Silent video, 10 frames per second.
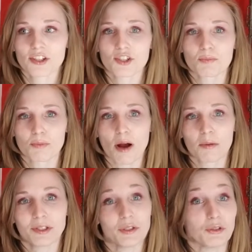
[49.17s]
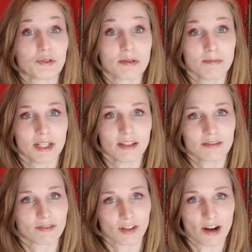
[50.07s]
just probably new to me
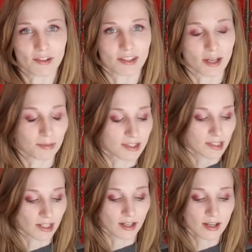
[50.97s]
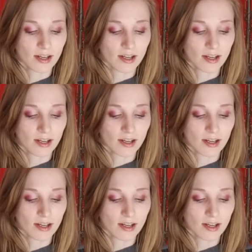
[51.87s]
for everything I'm listing.